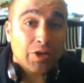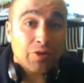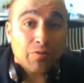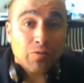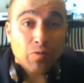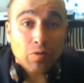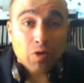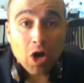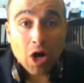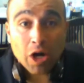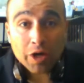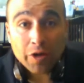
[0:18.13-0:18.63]

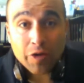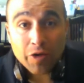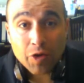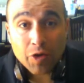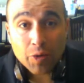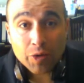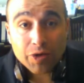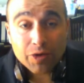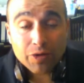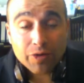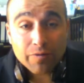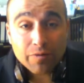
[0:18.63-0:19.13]
You've gone to the
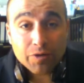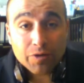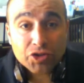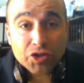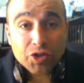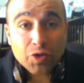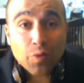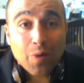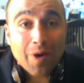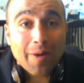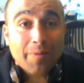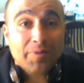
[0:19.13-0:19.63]
York
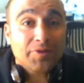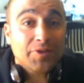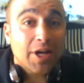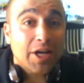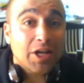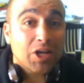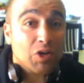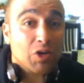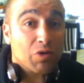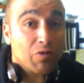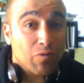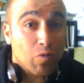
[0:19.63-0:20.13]
University
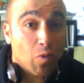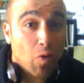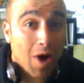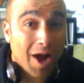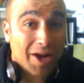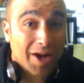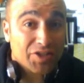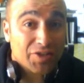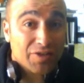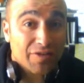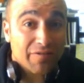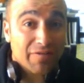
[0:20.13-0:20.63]
website, you've
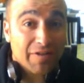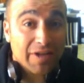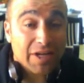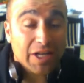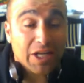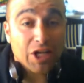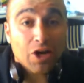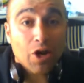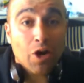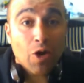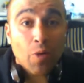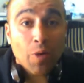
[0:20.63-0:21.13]
watched the
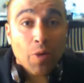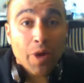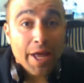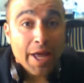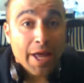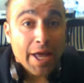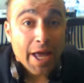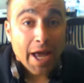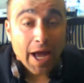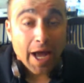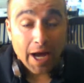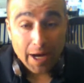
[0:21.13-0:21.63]
video,
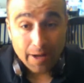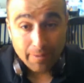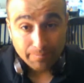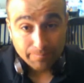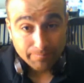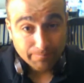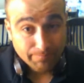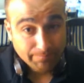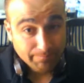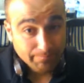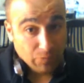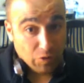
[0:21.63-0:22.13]

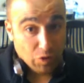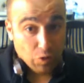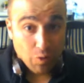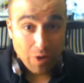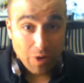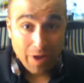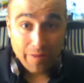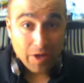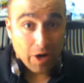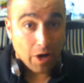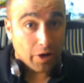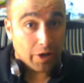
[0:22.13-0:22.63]
you
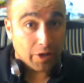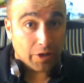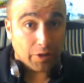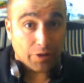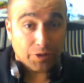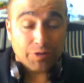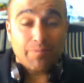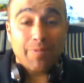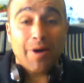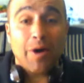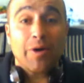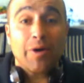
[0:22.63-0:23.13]
read the
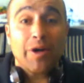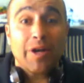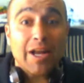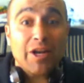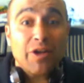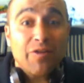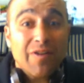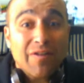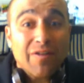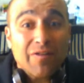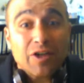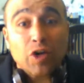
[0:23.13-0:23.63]
articles about it, and
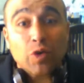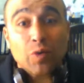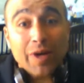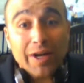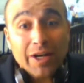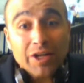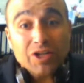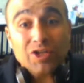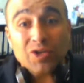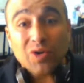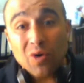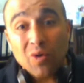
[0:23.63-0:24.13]
you've even
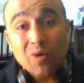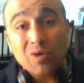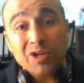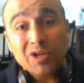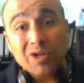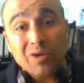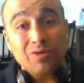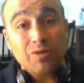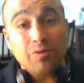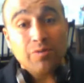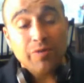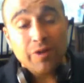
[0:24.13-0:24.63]
created your own
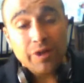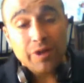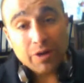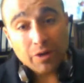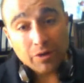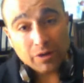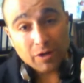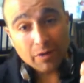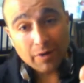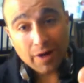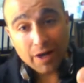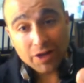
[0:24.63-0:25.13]
YouTube video.
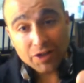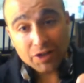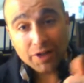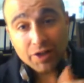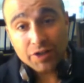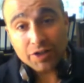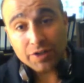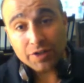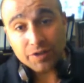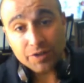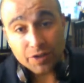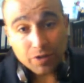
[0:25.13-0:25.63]

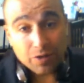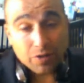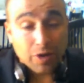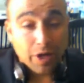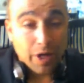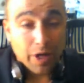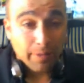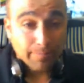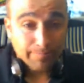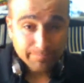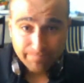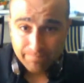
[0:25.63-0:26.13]
Congratulations, you're
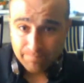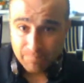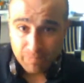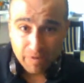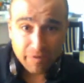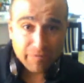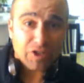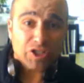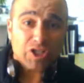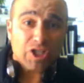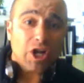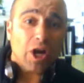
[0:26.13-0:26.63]

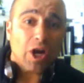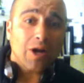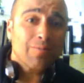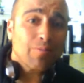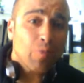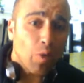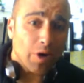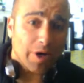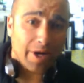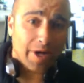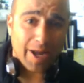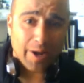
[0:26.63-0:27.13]
officially on
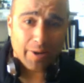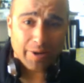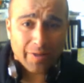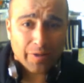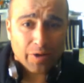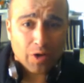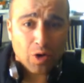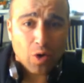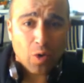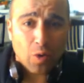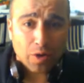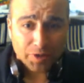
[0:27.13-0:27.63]
board now and in
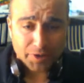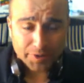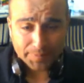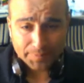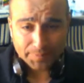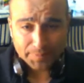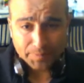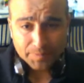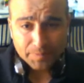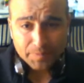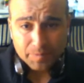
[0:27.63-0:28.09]
the course.